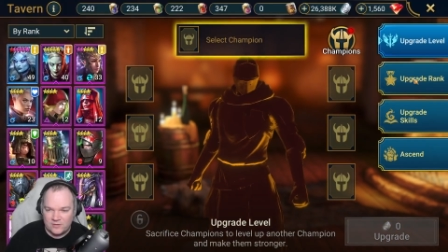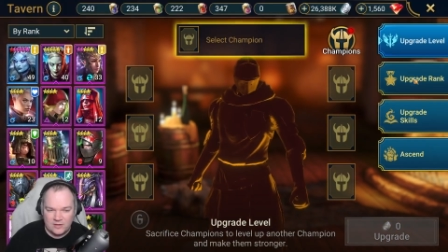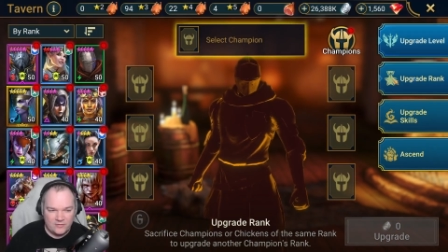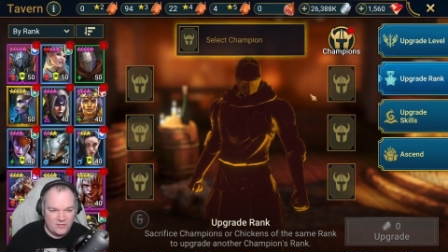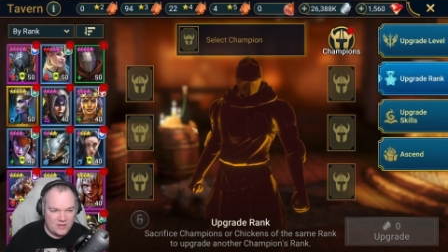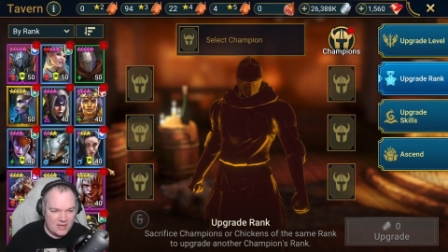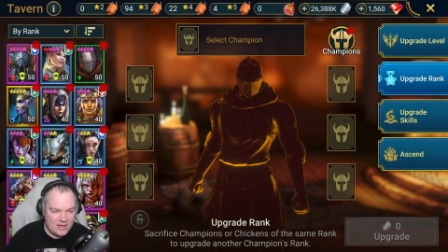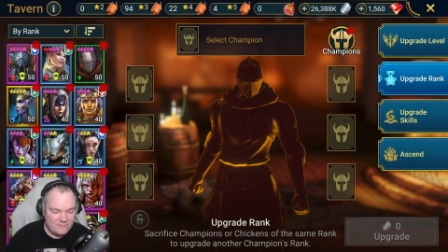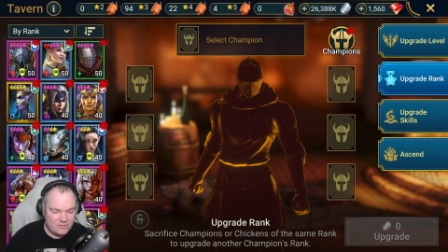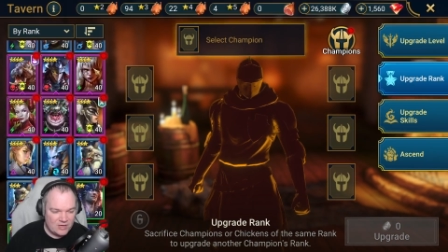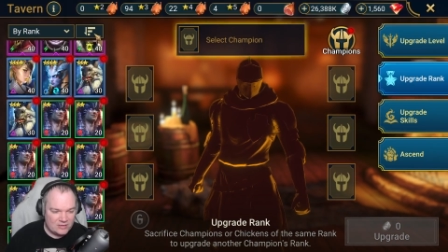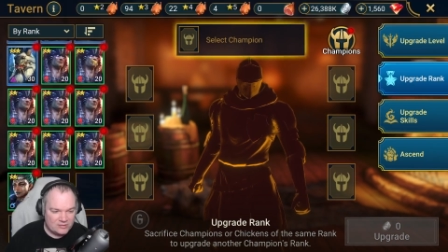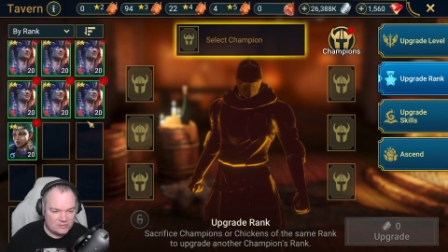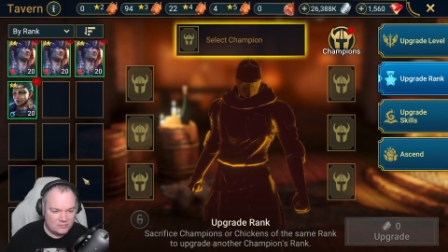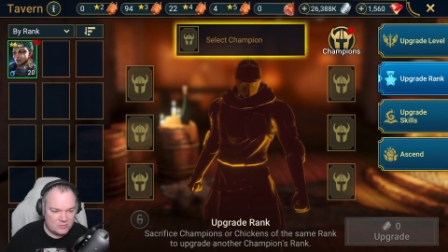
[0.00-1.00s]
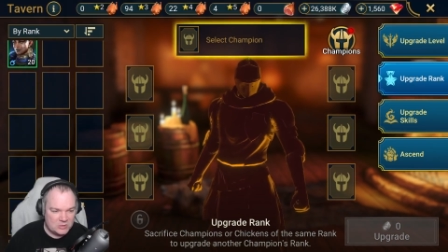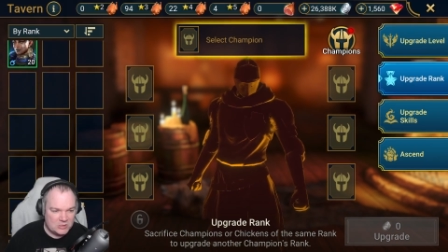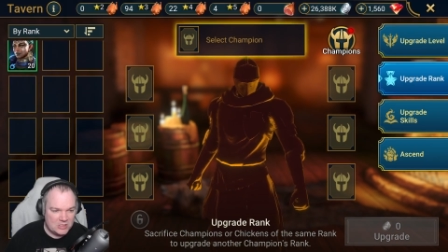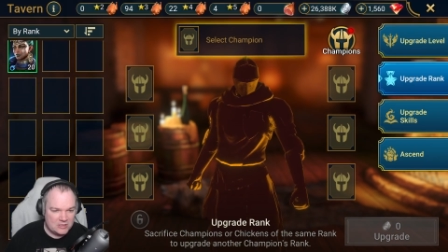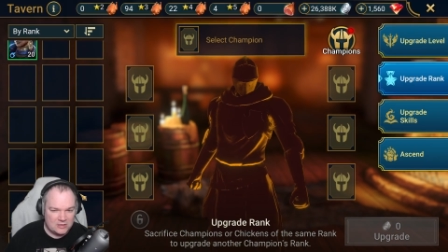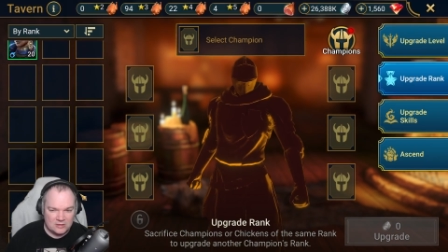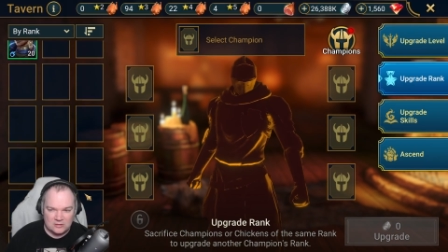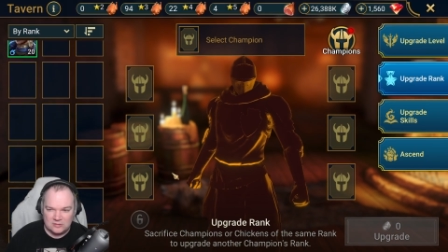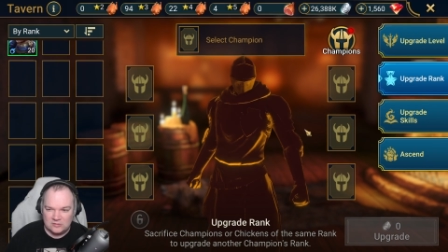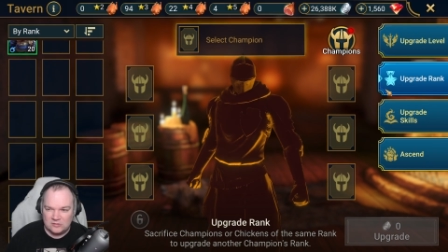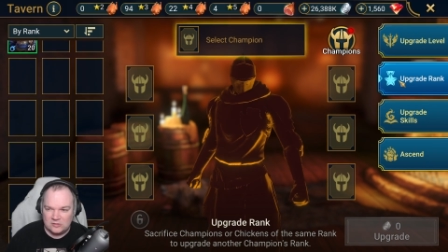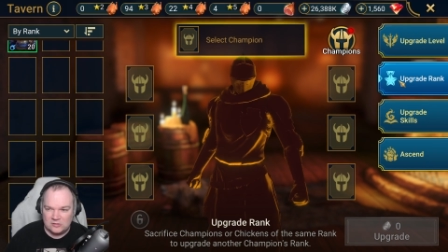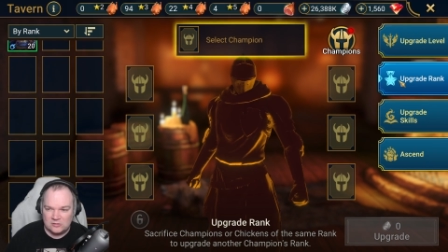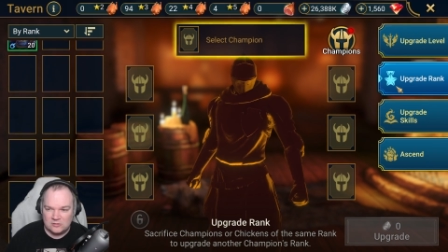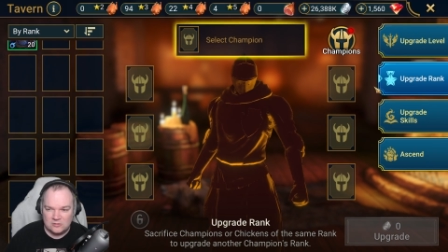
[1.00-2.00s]
I think I have got some
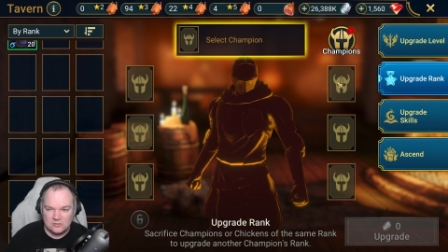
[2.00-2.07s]
chickens.